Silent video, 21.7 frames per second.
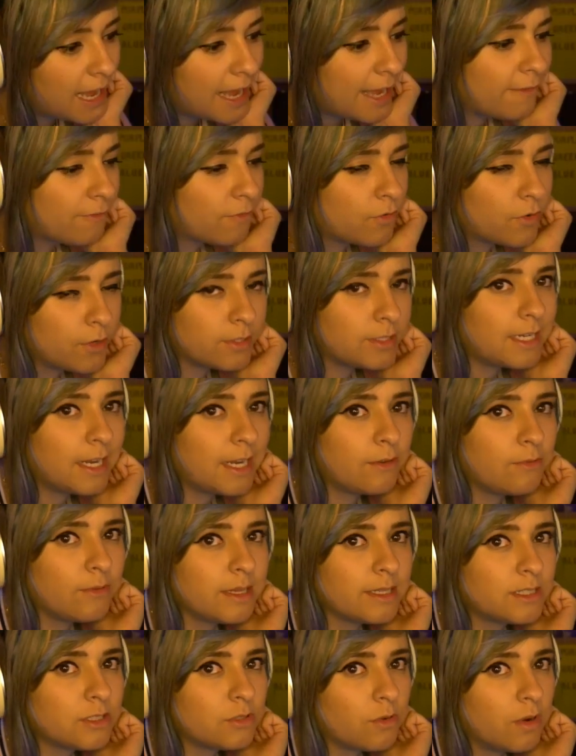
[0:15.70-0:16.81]
I've worked at
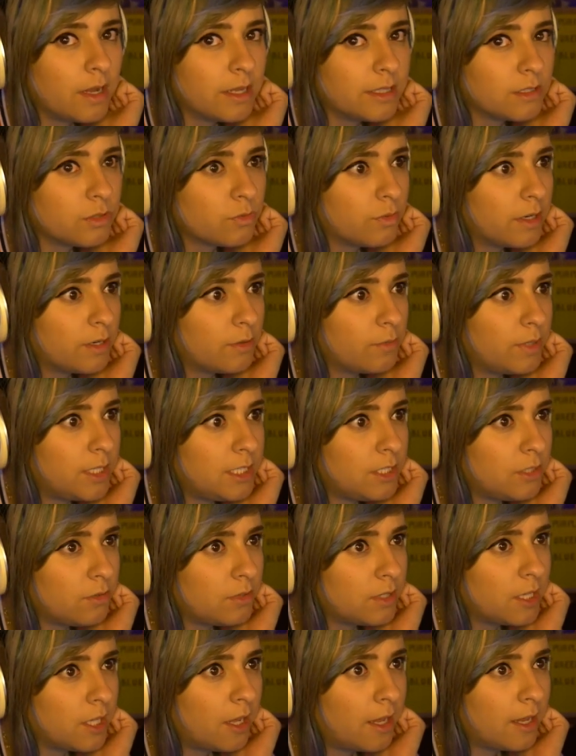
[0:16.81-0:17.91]
restaurants where we do
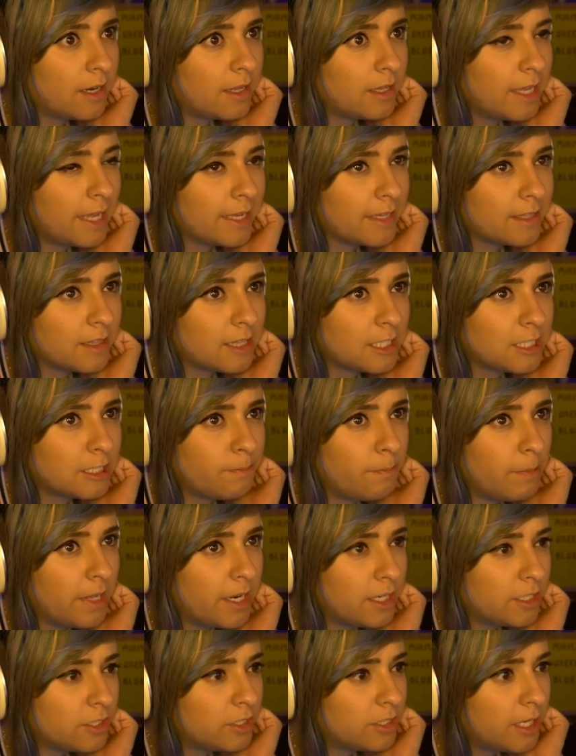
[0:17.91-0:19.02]
a lot of like the
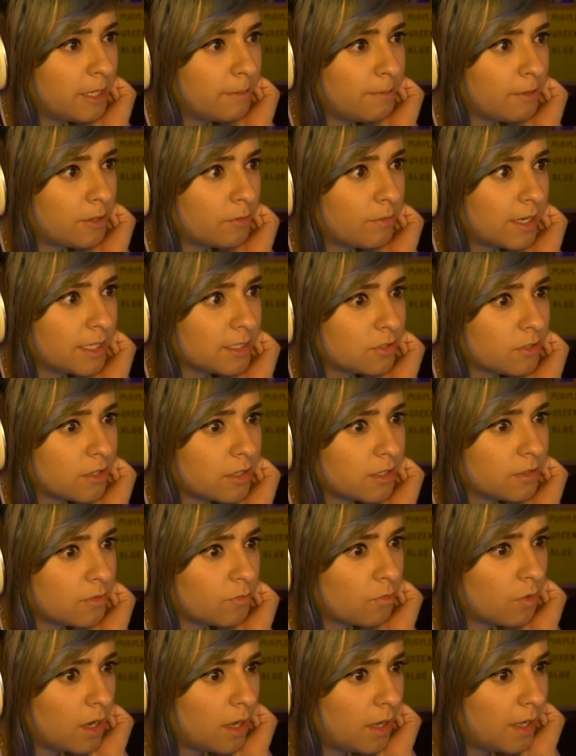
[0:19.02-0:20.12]
spinach dip in a
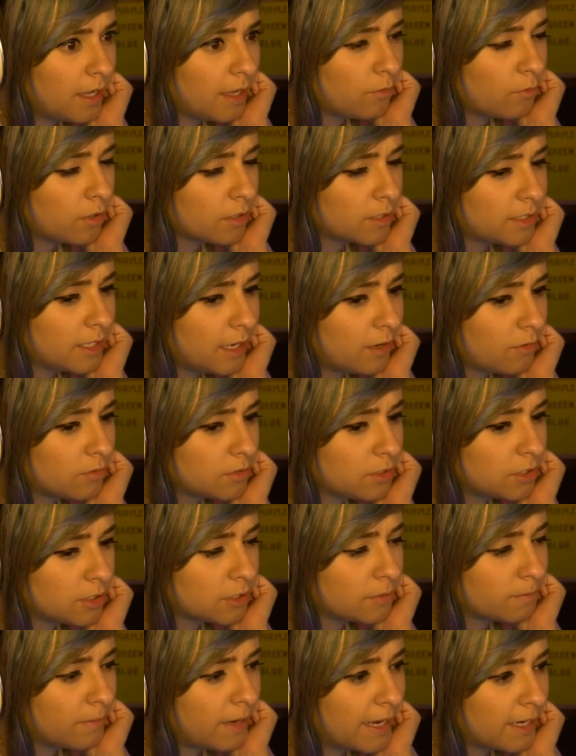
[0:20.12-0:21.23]
restaurant I worked at was
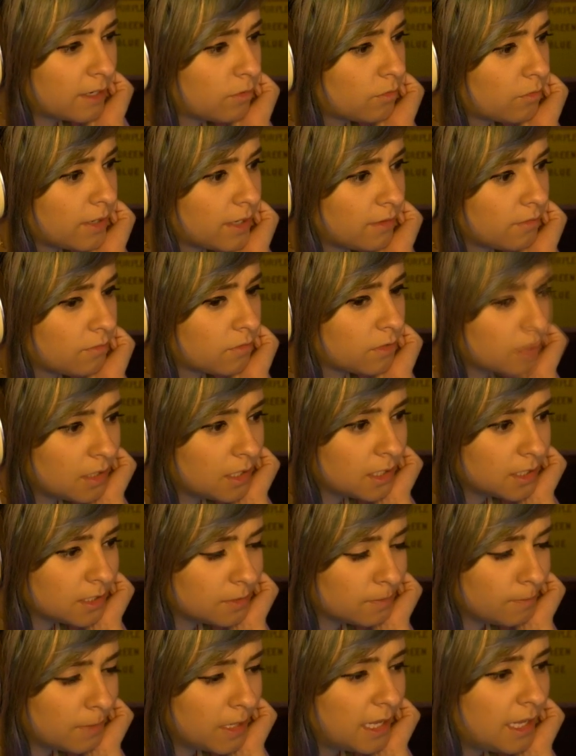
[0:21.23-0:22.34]
just microwaved.
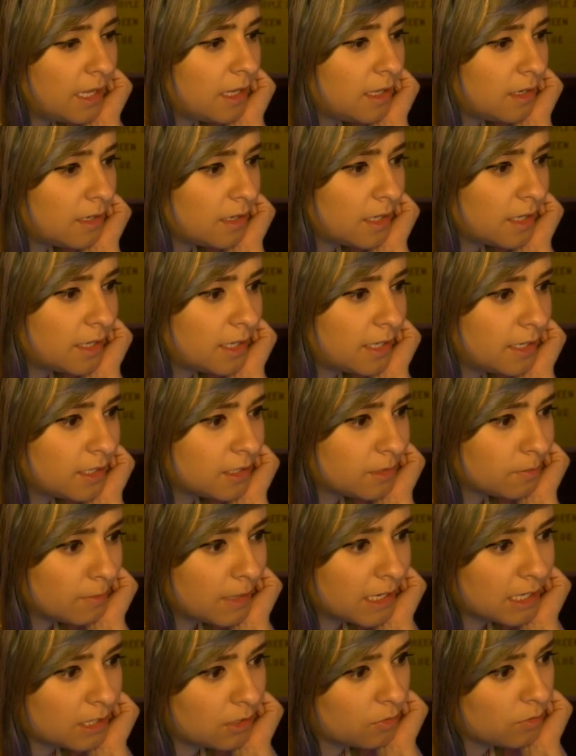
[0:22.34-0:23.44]
It's made and then it's
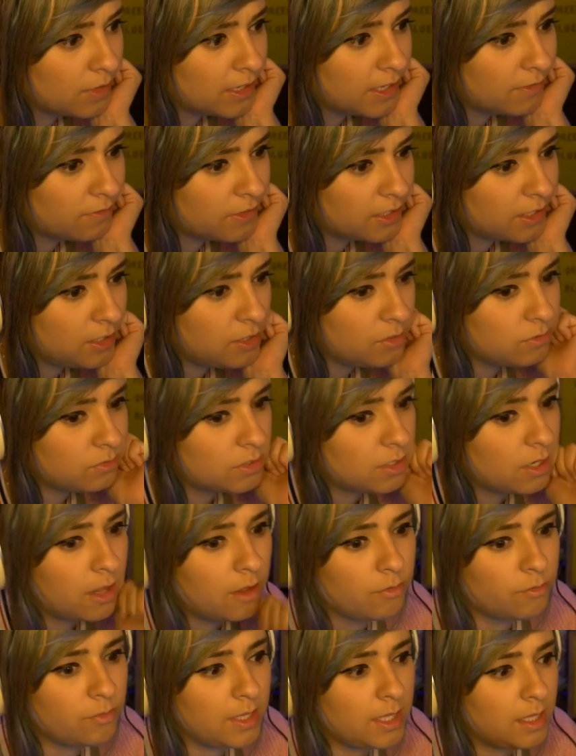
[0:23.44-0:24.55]
microwaved and used
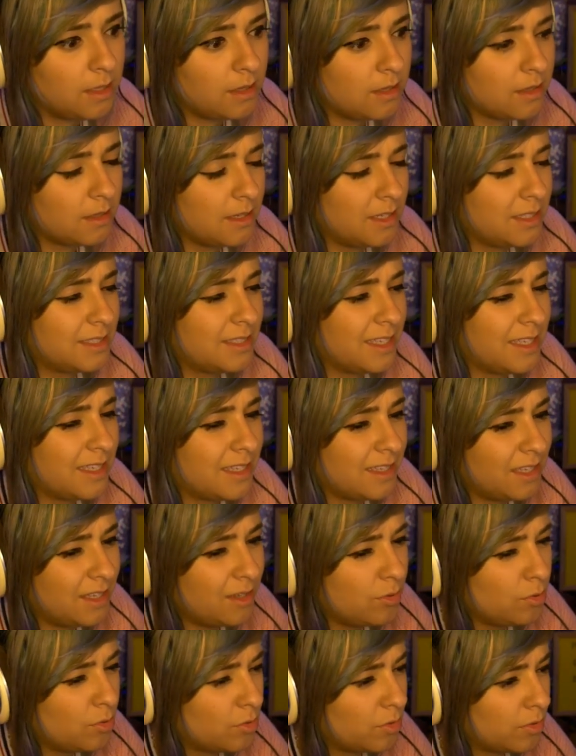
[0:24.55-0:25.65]
all week. And it's like,
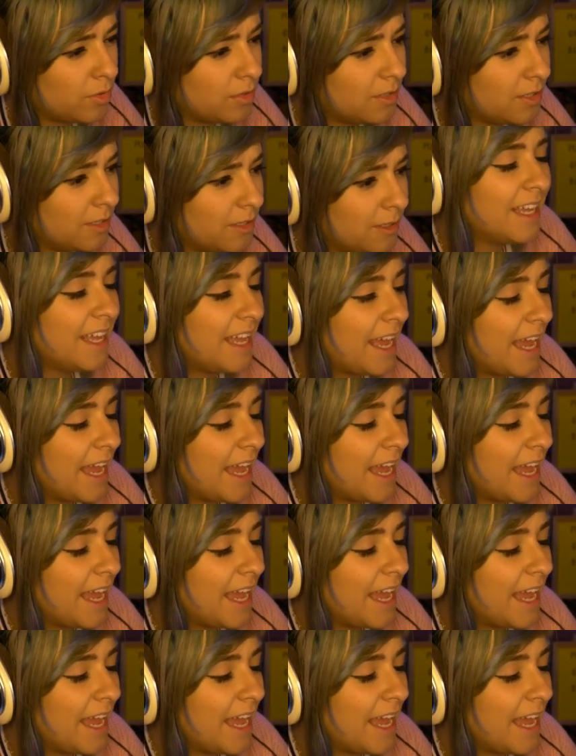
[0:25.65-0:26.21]
ew.